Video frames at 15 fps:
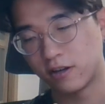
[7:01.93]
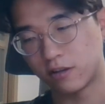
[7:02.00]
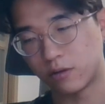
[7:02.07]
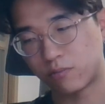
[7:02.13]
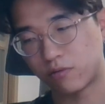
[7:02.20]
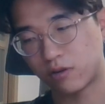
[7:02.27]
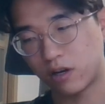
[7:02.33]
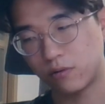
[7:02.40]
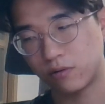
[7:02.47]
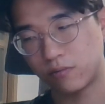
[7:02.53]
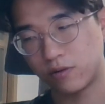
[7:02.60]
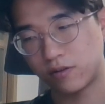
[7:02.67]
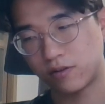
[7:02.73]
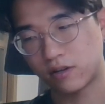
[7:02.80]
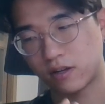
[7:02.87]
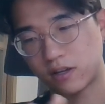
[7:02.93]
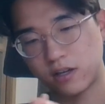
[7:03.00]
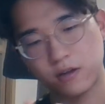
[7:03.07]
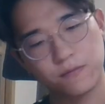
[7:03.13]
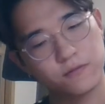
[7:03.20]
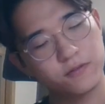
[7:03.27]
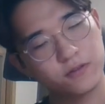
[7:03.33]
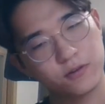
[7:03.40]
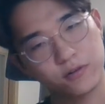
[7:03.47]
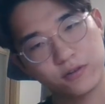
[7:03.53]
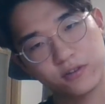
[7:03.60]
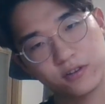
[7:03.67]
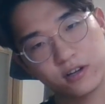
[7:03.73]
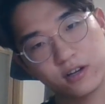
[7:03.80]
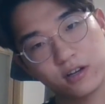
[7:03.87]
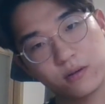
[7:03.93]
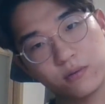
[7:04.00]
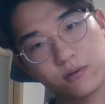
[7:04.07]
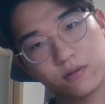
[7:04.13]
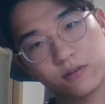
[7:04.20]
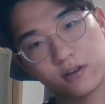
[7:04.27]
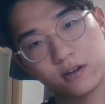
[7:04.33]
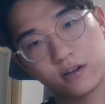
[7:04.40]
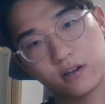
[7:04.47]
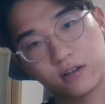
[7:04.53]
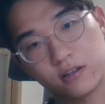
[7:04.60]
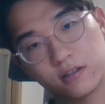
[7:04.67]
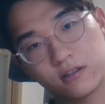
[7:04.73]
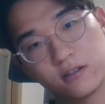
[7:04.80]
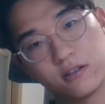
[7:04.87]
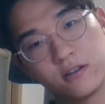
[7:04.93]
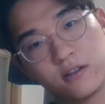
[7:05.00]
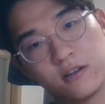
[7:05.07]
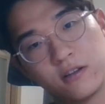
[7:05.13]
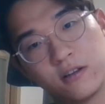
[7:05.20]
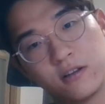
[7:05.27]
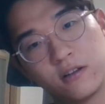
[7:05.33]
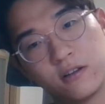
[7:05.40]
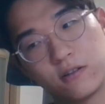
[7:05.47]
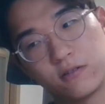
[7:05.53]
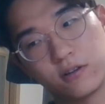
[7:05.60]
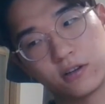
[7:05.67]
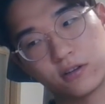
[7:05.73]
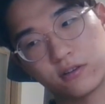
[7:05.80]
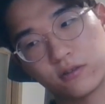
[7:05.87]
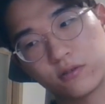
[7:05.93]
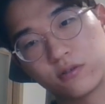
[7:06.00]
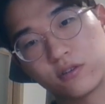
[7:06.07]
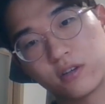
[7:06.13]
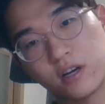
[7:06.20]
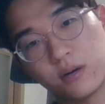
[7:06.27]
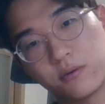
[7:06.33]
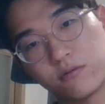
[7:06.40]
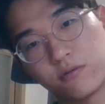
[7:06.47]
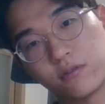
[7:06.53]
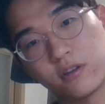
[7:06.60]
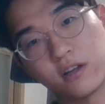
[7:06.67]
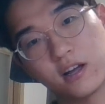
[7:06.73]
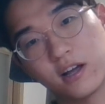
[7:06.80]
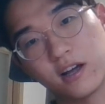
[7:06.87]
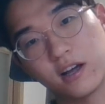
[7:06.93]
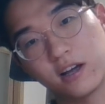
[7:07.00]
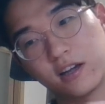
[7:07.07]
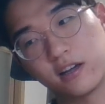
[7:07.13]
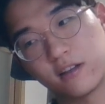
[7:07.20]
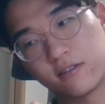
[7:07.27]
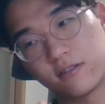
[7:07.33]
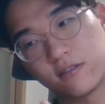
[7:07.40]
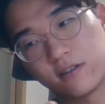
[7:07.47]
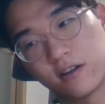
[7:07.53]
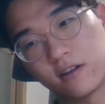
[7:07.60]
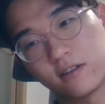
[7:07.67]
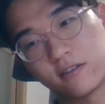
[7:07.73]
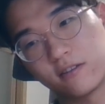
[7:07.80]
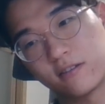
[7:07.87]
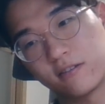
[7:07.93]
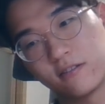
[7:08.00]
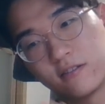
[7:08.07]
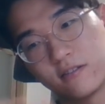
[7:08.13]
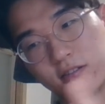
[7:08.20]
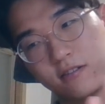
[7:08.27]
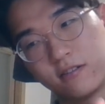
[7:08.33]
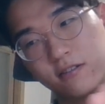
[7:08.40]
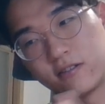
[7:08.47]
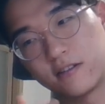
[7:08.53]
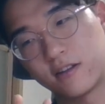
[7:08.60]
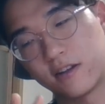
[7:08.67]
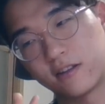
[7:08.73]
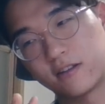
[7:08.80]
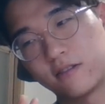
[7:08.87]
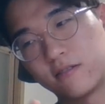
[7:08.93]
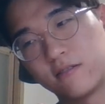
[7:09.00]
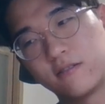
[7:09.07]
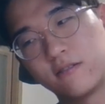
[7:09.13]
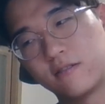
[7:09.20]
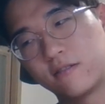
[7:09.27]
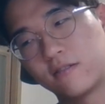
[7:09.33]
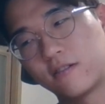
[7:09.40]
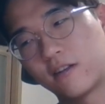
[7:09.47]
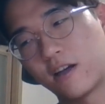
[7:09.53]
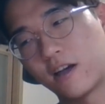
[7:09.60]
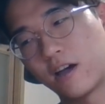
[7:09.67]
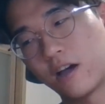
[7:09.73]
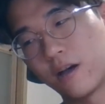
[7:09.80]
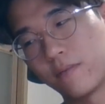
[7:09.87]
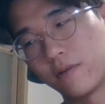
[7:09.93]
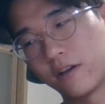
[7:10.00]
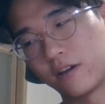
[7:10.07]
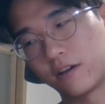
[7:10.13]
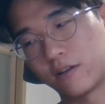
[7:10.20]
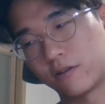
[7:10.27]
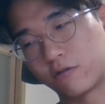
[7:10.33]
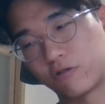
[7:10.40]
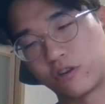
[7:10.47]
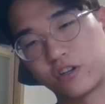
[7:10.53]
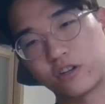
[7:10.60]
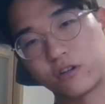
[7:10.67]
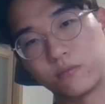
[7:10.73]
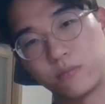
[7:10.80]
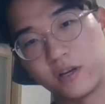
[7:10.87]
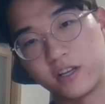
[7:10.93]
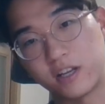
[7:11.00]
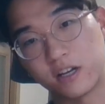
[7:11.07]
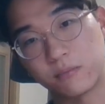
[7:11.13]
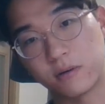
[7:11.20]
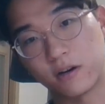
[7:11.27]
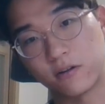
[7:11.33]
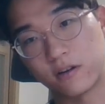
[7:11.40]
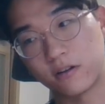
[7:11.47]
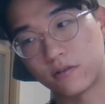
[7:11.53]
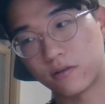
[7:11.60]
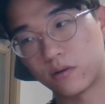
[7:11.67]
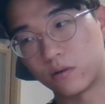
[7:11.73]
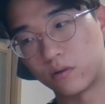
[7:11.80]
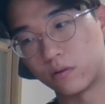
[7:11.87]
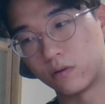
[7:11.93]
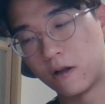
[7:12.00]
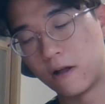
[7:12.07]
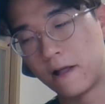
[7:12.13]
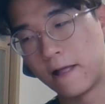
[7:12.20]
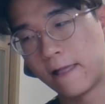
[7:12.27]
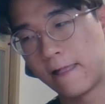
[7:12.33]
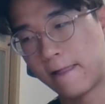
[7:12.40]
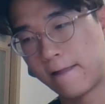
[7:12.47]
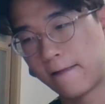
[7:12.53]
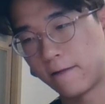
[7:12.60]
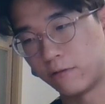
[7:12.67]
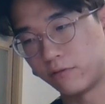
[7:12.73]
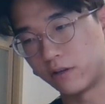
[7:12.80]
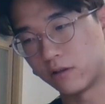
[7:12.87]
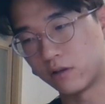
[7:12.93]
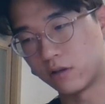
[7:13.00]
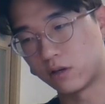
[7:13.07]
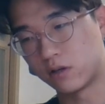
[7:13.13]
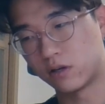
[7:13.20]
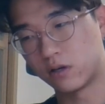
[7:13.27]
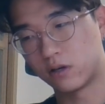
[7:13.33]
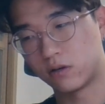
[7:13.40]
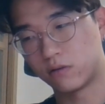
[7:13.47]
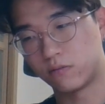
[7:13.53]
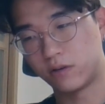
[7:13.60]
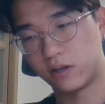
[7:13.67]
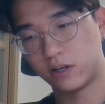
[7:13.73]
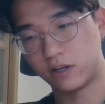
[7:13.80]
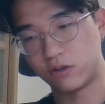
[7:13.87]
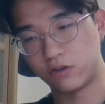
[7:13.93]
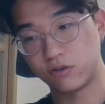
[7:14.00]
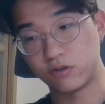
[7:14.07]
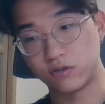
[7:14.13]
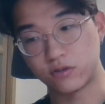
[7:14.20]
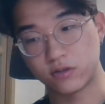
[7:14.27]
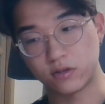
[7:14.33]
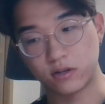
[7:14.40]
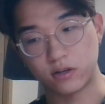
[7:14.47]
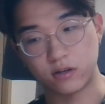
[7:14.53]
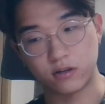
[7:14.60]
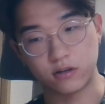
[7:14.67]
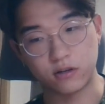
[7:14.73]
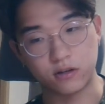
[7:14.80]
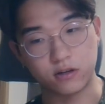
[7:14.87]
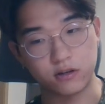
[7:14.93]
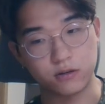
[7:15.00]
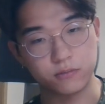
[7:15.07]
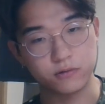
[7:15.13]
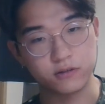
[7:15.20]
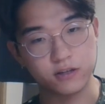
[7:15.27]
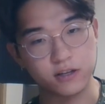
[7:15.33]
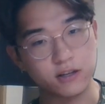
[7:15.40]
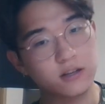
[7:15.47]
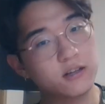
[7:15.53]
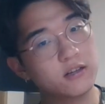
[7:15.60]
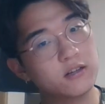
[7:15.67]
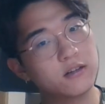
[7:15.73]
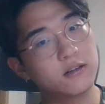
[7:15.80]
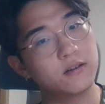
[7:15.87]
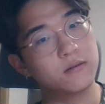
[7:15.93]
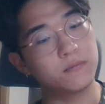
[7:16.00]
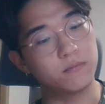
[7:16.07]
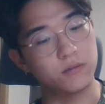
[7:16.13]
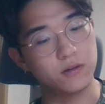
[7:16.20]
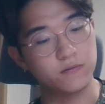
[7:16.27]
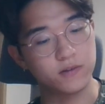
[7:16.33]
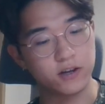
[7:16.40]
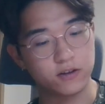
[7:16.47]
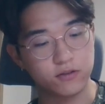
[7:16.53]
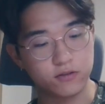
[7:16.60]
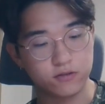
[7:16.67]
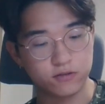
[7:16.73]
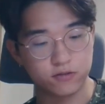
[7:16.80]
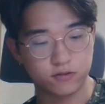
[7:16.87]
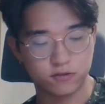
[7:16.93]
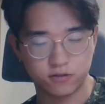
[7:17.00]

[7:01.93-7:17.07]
the problem is that if certain time is not like certain time is really high, it's not that have like critical meaning about it. So we use the harmonic mean value.